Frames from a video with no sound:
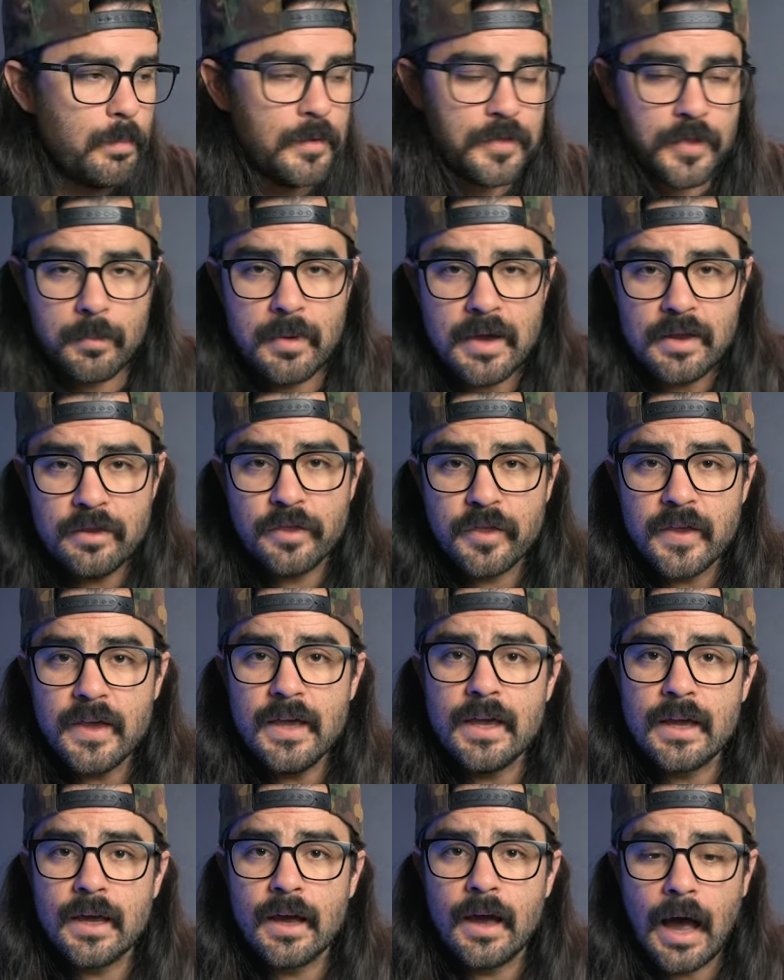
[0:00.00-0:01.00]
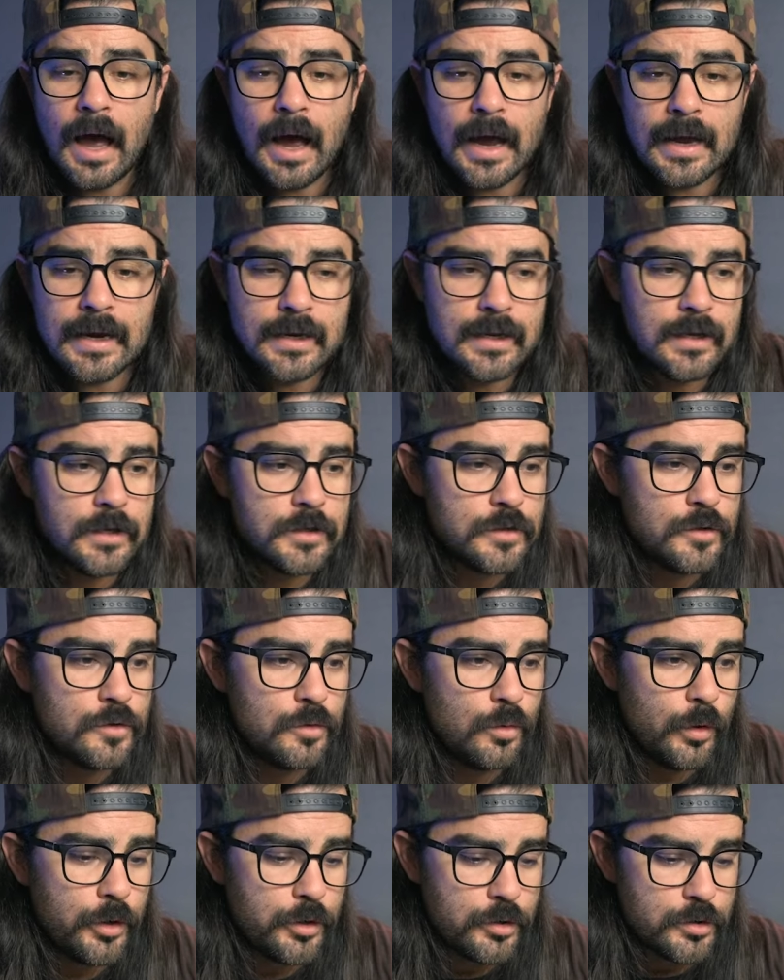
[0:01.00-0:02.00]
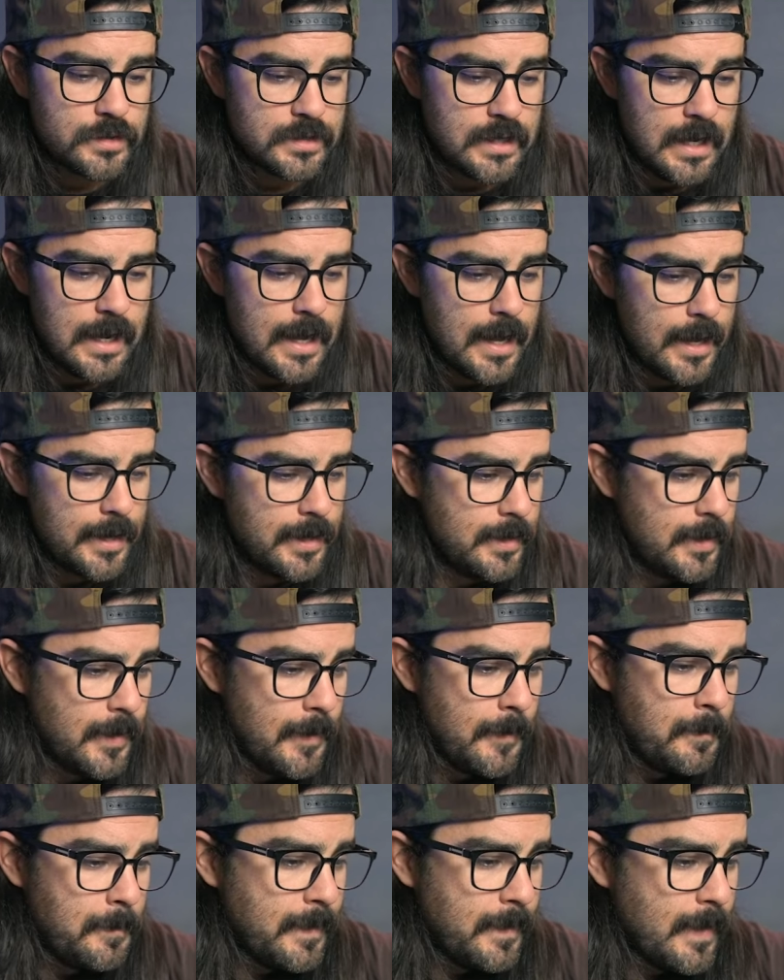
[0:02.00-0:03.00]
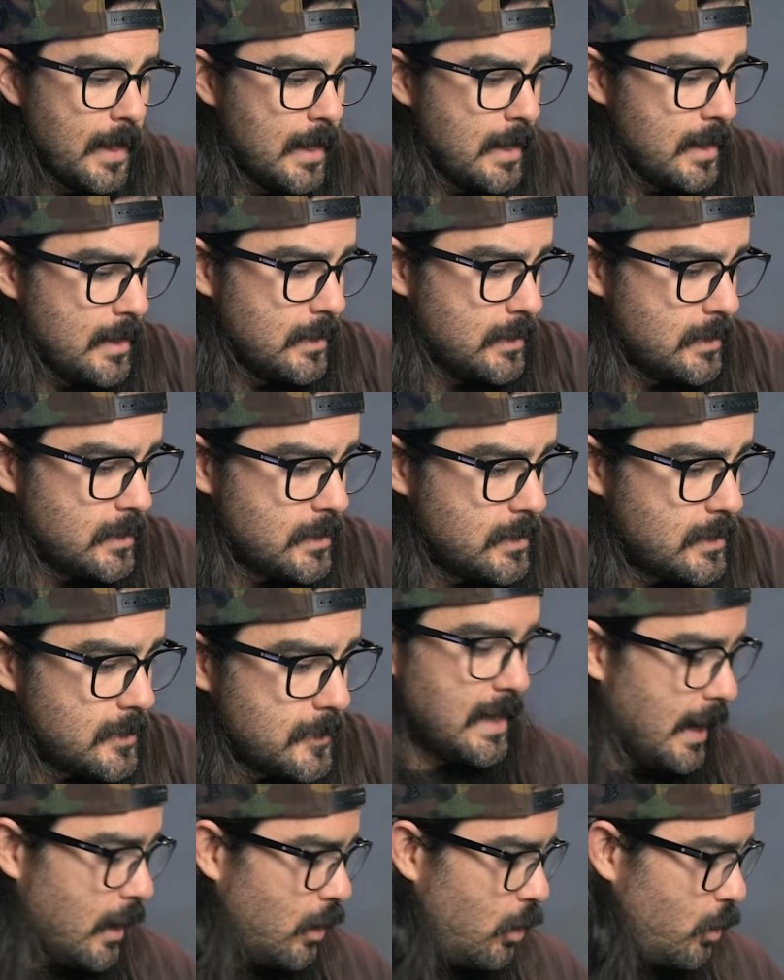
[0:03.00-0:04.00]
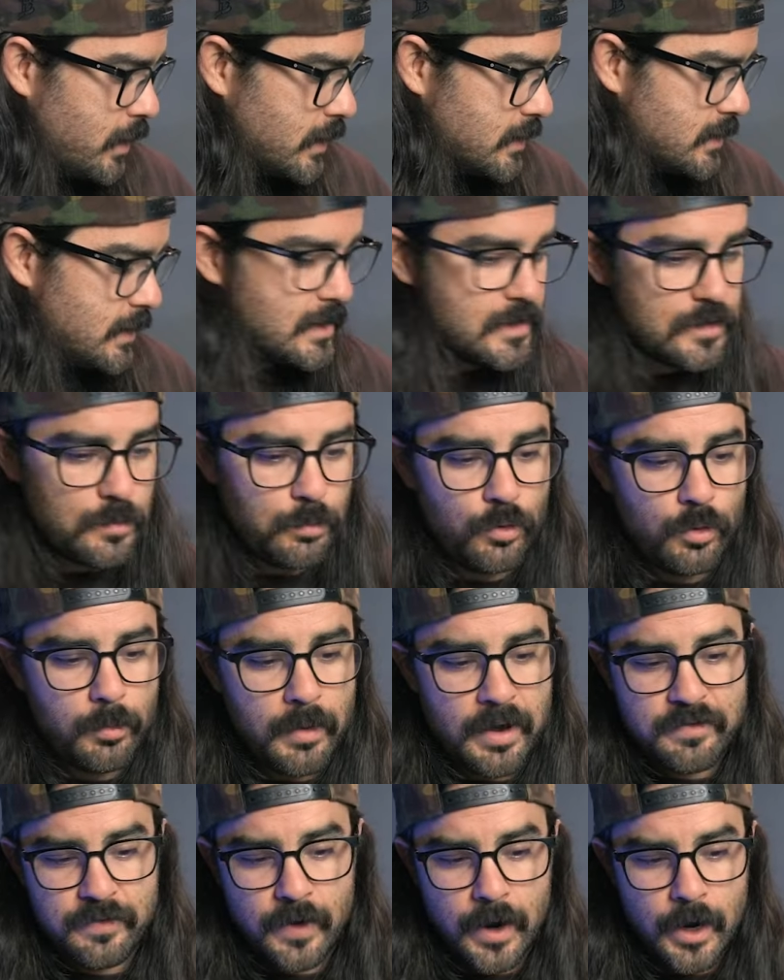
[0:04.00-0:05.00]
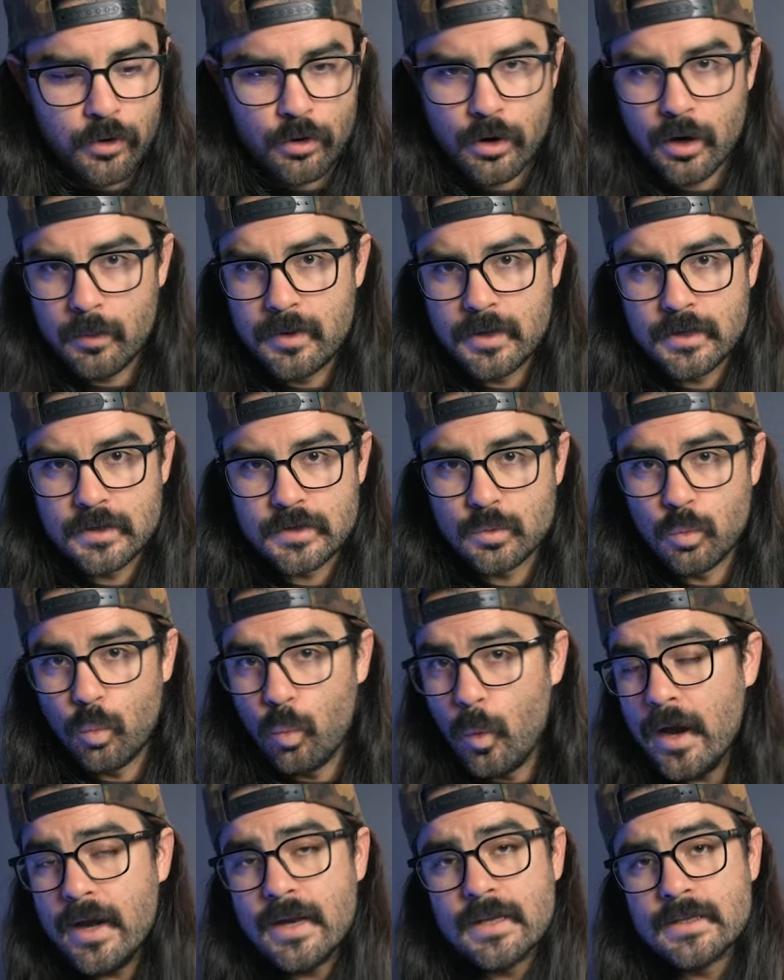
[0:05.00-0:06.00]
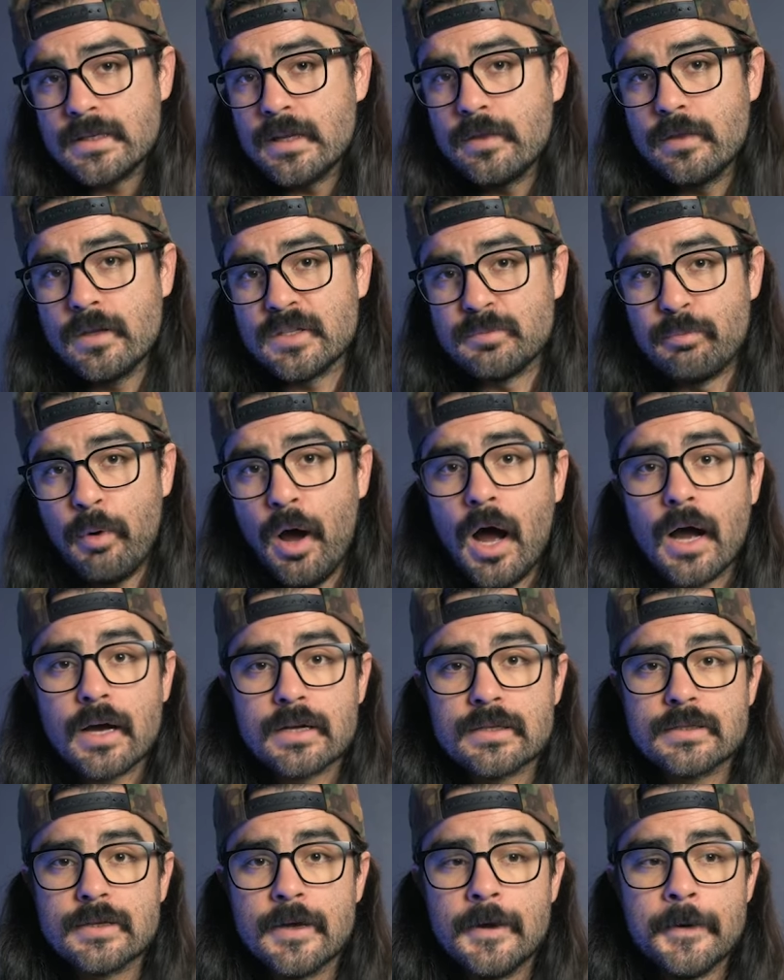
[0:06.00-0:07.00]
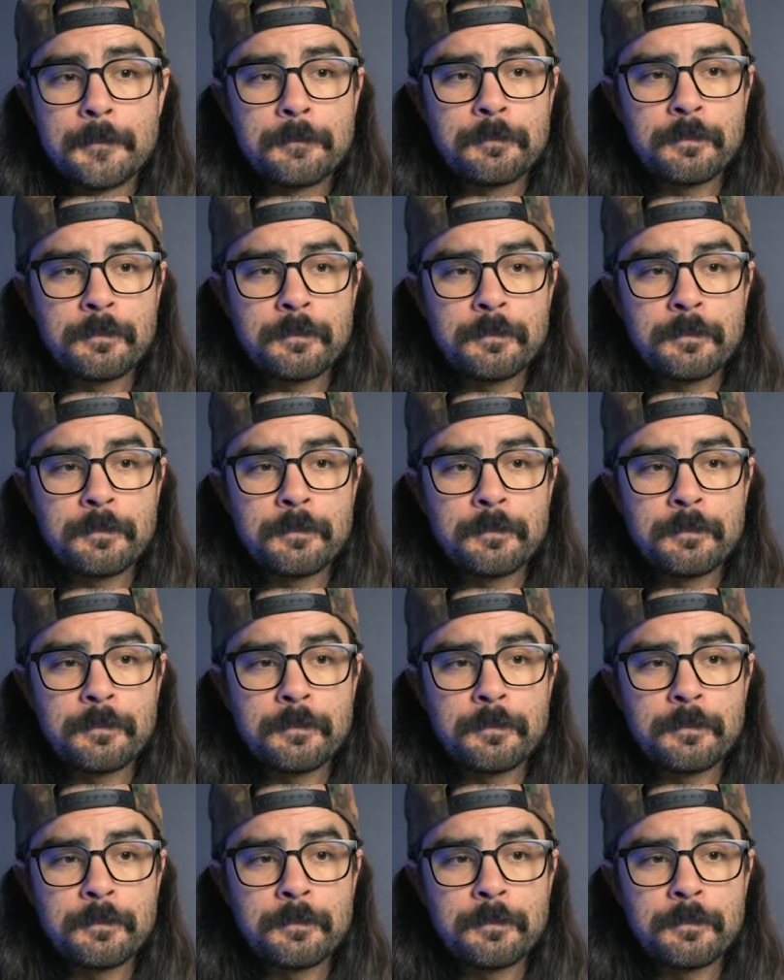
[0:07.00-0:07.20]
But the main thing I need to understand is how accessible my firearm is when it's in this box.